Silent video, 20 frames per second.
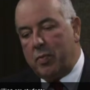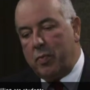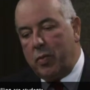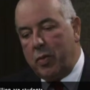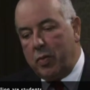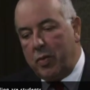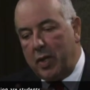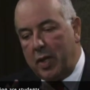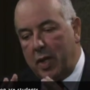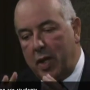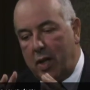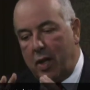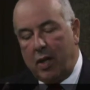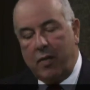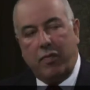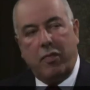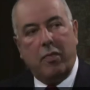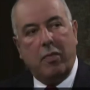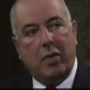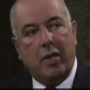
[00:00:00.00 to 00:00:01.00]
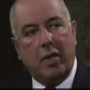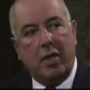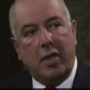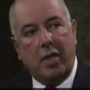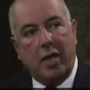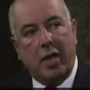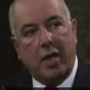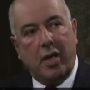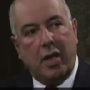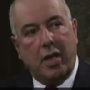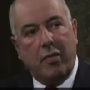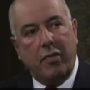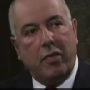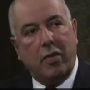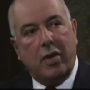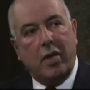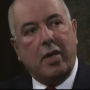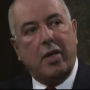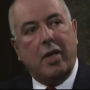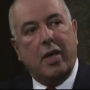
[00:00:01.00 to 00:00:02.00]
putting a lot of money and
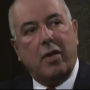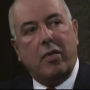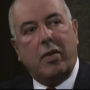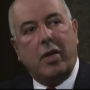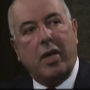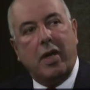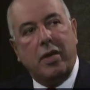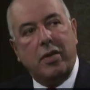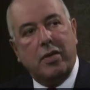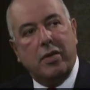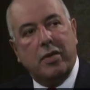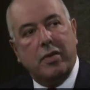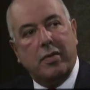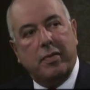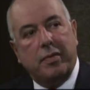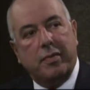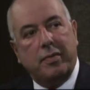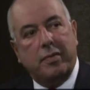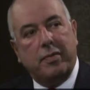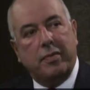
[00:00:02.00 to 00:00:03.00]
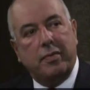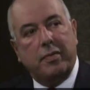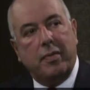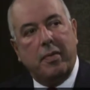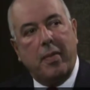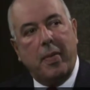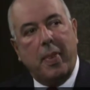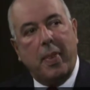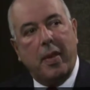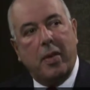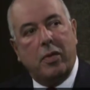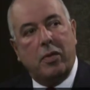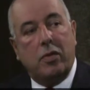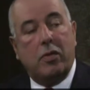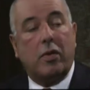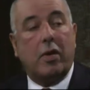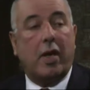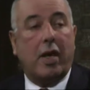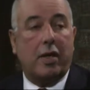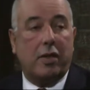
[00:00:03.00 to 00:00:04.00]
effort in education
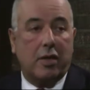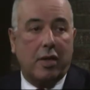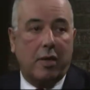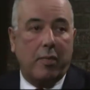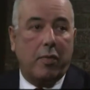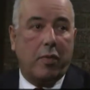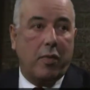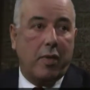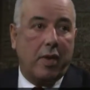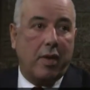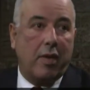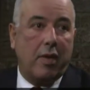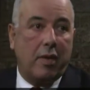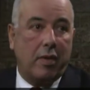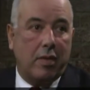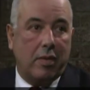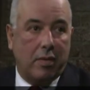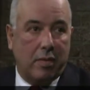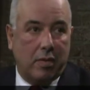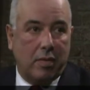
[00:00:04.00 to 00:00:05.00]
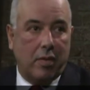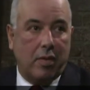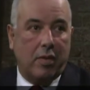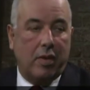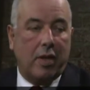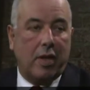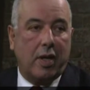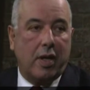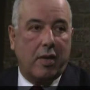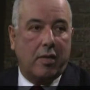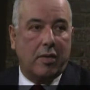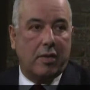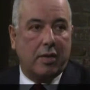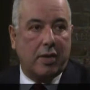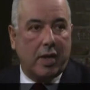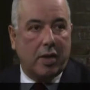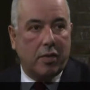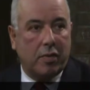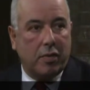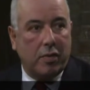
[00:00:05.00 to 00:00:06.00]
to catch up with other countries
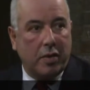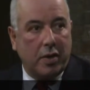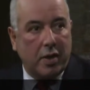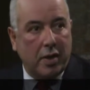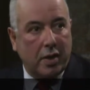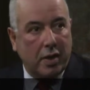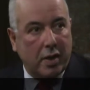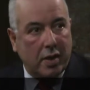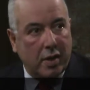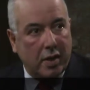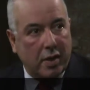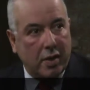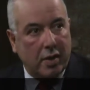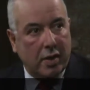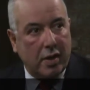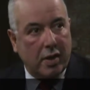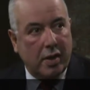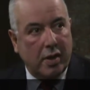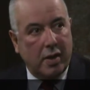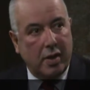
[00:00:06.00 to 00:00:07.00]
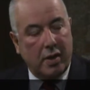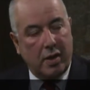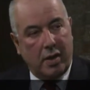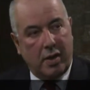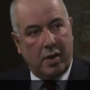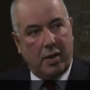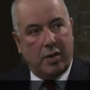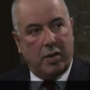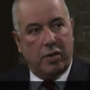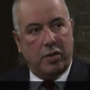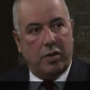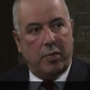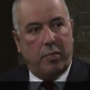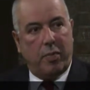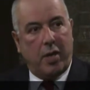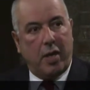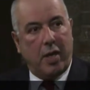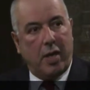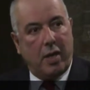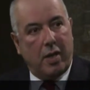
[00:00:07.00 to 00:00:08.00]
like Korea and uh,
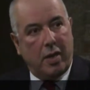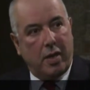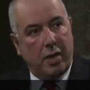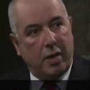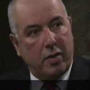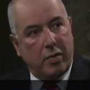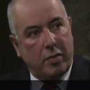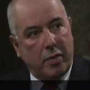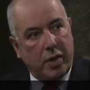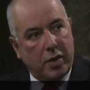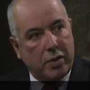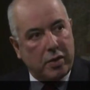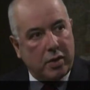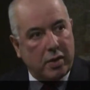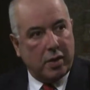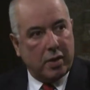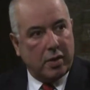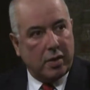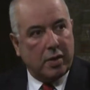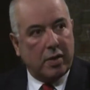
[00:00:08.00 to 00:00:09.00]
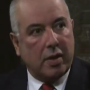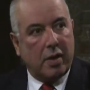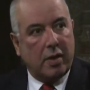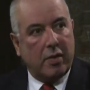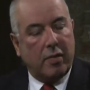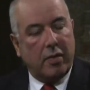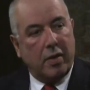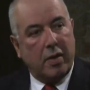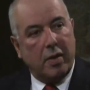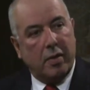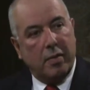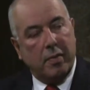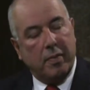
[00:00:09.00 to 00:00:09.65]
Japan and Russia, this kind of thing.